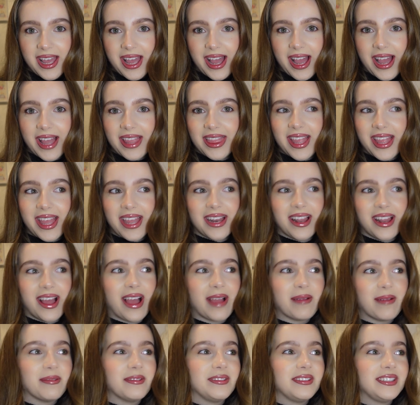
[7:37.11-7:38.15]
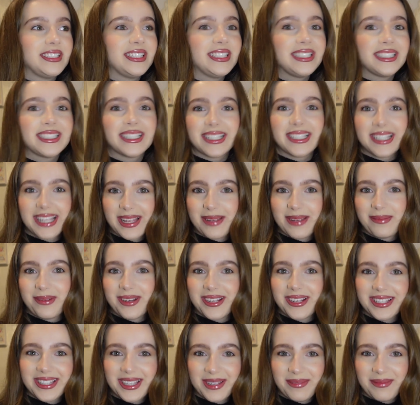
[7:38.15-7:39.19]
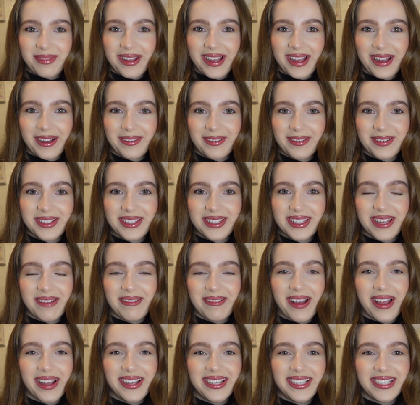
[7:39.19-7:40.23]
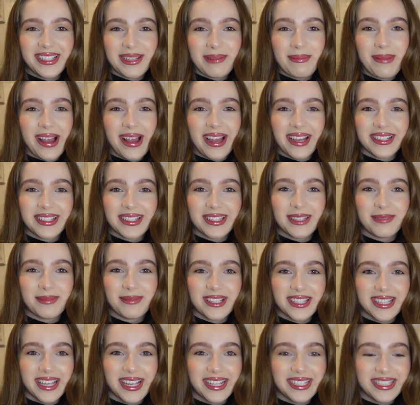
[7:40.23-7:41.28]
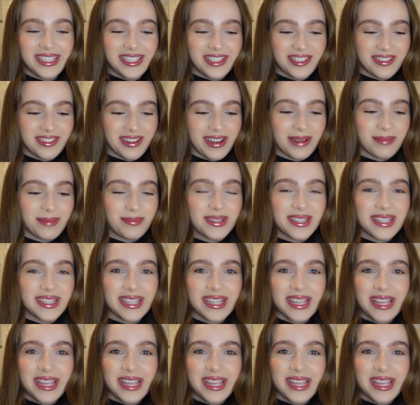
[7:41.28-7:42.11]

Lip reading: And then I will need to celebrate somehow, so I need to plan some exciting trips.